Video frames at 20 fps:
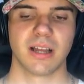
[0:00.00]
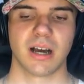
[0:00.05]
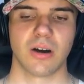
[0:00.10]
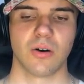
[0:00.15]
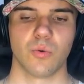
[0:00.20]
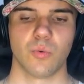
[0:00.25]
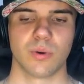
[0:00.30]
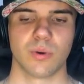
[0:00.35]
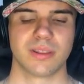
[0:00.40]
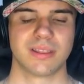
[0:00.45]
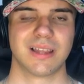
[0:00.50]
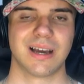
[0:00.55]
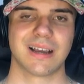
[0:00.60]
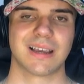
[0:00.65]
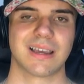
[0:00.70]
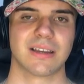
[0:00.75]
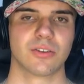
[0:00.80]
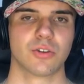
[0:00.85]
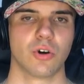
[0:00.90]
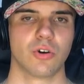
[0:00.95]
now with
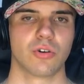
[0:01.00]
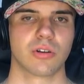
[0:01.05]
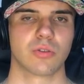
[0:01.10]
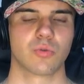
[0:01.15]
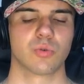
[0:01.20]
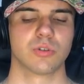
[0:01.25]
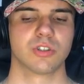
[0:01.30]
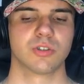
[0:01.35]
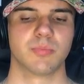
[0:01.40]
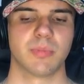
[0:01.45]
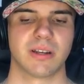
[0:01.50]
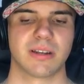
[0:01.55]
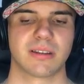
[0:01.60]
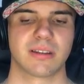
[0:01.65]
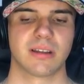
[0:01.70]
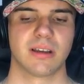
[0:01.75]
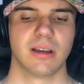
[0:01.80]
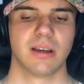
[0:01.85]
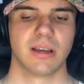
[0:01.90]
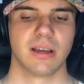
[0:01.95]
Dunkin' Donuts, which
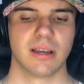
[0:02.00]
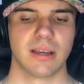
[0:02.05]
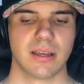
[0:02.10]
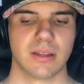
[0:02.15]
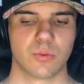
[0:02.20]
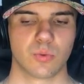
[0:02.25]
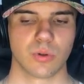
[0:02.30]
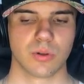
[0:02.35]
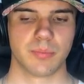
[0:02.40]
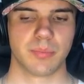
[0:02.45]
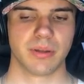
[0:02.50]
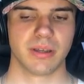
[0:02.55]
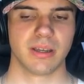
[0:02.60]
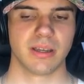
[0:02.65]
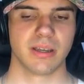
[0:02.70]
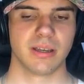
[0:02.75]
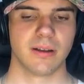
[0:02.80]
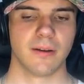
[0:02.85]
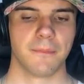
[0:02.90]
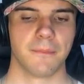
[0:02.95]
means it will
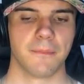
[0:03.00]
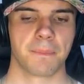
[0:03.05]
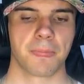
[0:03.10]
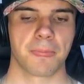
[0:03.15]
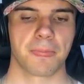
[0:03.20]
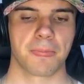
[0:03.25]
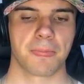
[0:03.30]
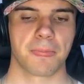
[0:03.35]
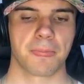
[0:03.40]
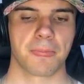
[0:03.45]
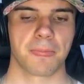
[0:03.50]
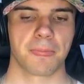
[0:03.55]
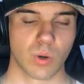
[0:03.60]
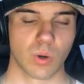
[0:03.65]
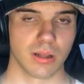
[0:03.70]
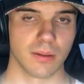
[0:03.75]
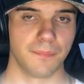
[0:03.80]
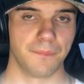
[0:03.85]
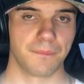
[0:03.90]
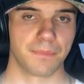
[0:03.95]
be, as
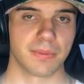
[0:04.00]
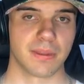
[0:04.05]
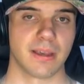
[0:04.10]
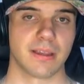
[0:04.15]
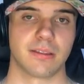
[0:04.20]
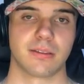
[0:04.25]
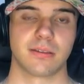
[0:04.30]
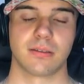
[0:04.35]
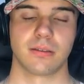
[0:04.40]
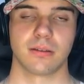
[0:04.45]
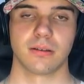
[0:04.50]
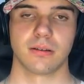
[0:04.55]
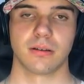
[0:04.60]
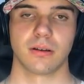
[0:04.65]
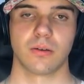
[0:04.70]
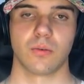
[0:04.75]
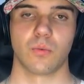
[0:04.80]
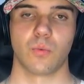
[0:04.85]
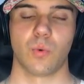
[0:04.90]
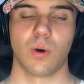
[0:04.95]
well as
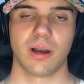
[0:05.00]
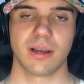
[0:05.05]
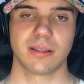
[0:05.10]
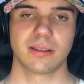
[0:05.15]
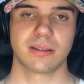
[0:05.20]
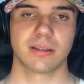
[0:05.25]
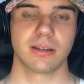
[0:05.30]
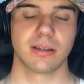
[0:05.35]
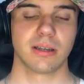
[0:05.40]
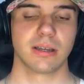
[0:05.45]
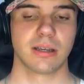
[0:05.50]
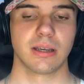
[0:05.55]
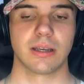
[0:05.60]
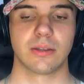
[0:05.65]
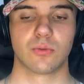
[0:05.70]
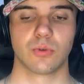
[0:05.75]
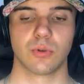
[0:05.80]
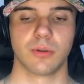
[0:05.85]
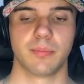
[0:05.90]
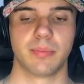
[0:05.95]
white,
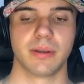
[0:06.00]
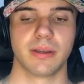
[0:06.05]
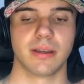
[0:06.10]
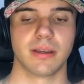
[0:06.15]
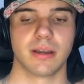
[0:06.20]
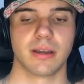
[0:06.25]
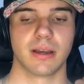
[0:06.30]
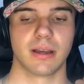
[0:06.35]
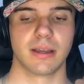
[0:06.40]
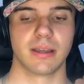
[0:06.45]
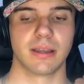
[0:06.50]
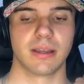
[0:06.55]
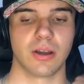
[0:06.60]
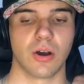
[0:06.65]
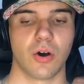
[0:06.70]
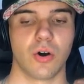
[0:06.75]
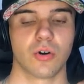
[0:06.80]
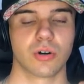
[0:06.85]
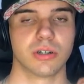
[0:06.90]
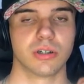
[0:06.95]
it will be the
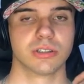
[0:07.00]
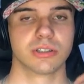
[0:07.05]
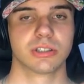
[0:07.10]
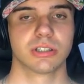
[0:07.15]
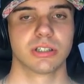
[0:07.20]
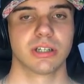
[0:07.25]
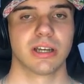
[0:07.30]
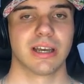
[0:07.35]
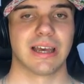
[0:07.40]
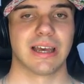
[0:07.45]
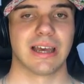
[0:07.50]
orange